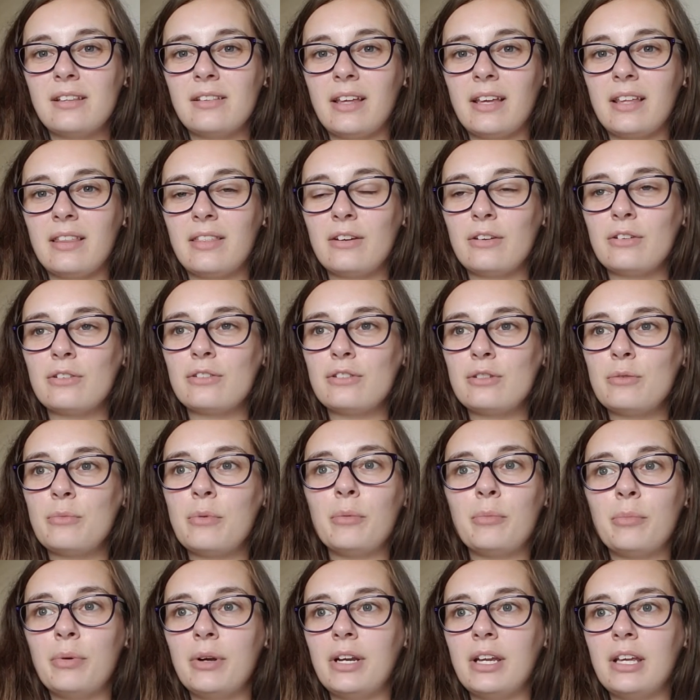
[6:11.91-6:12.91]
Like they're super
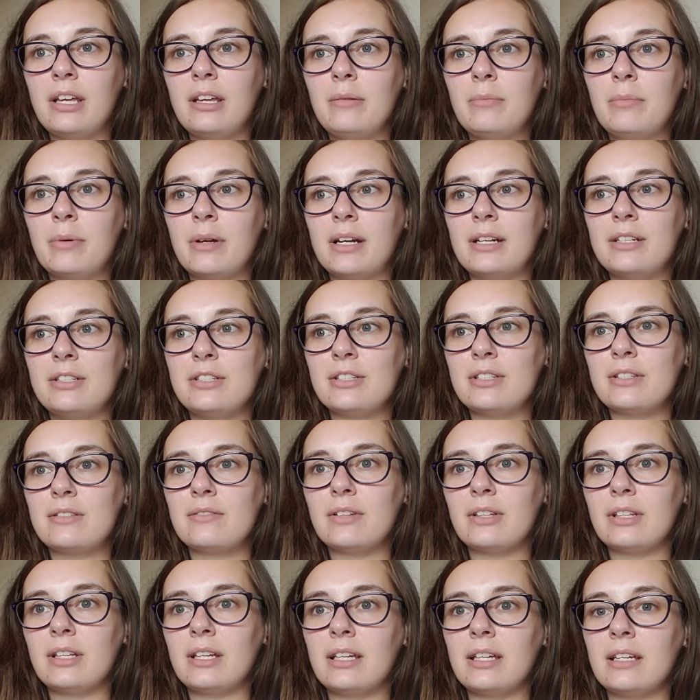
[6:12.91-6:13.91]
pretty but I just
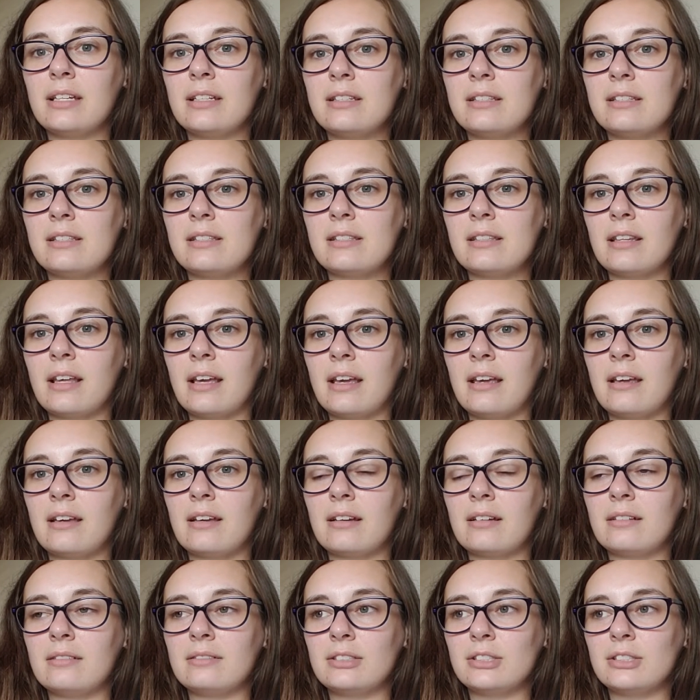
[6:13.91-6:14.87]
feel like it's like